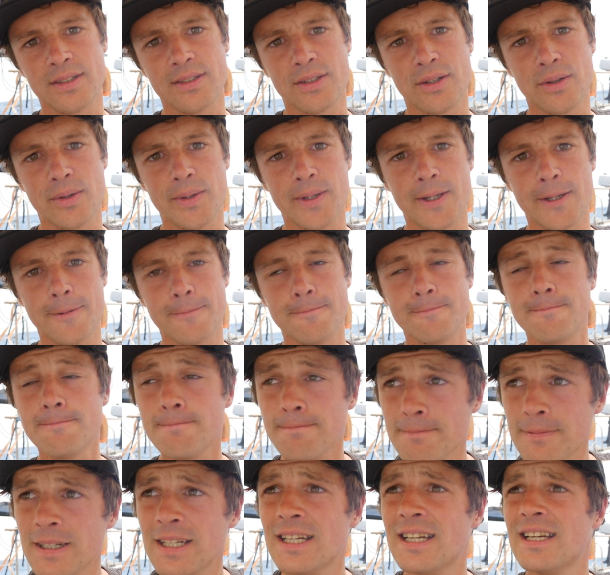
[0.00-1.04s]
so um,
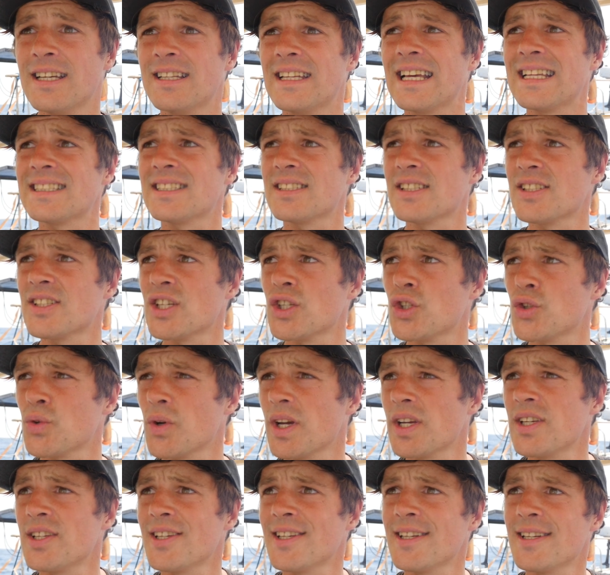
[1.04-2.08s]
that's the
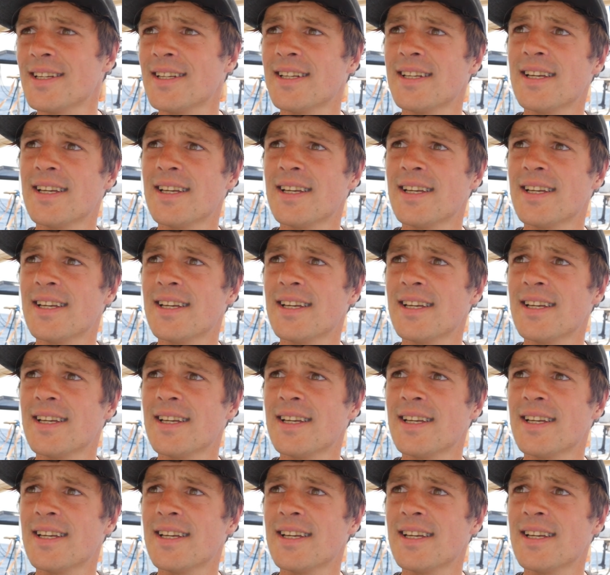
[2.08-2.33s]
situation